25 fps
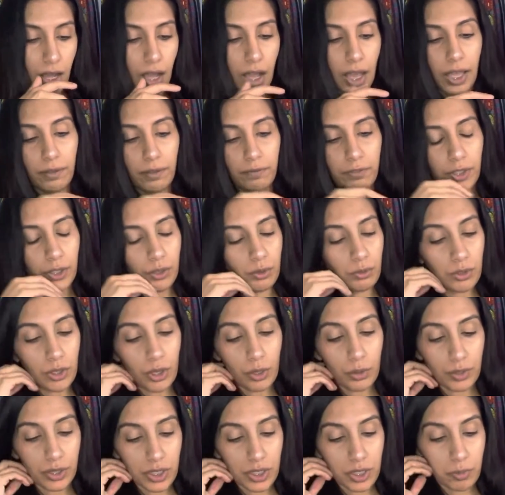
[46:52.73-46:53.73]
If you
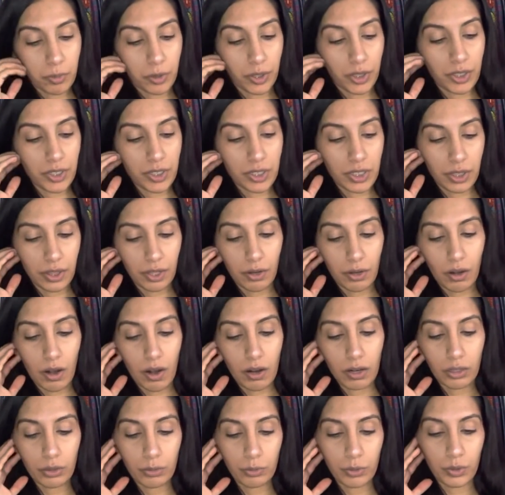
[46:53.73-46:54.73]
know this person, there
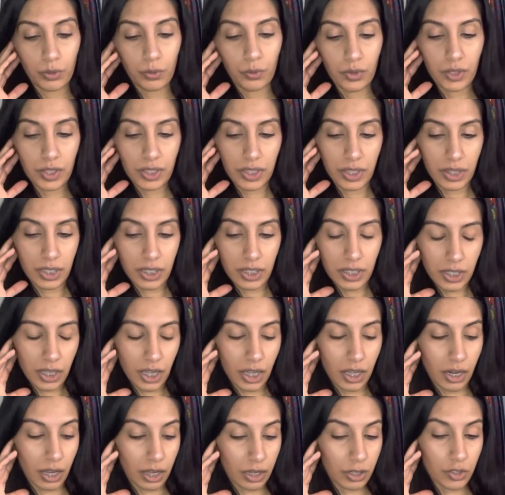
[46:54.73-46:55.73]
are wounds in this
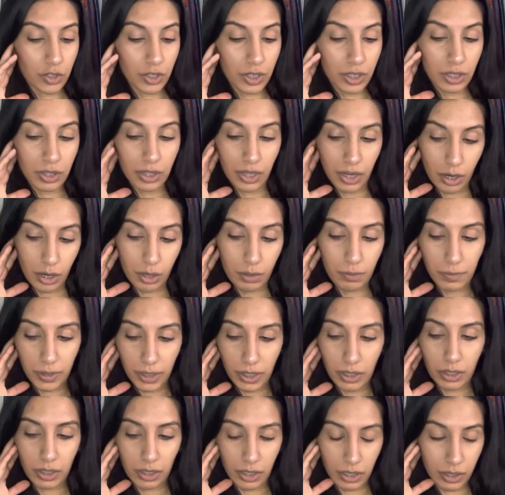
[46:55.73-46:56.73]
connection that are
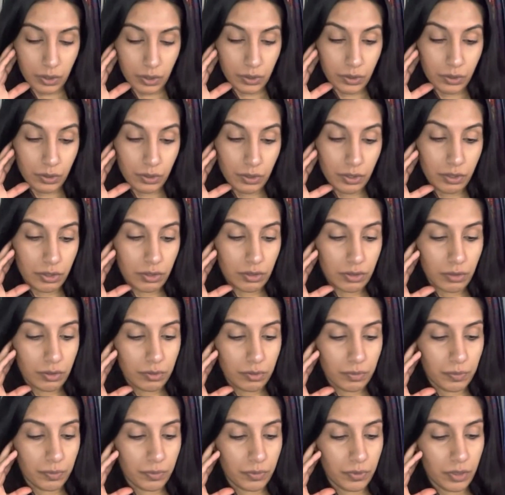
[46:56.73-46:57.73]
being healed.
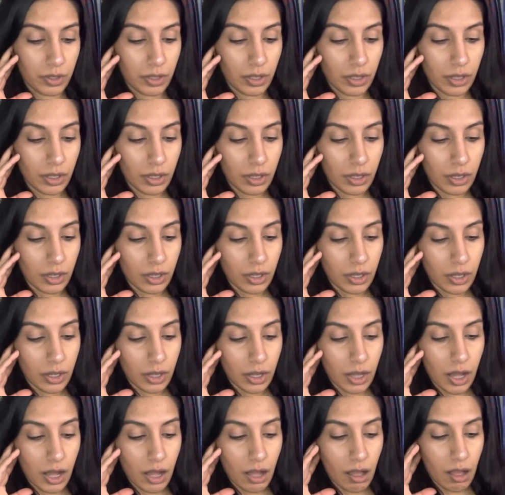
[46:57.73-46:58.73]

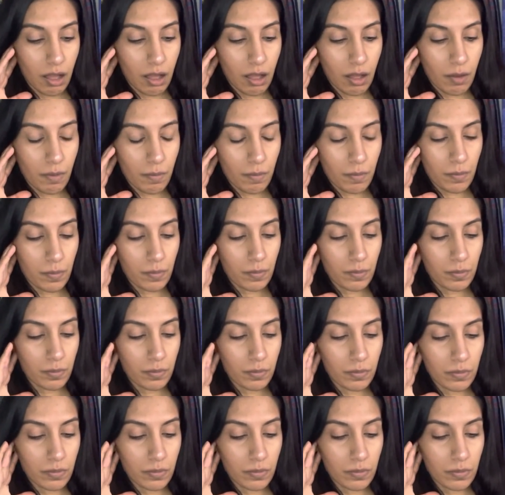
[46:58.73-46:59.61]
Um,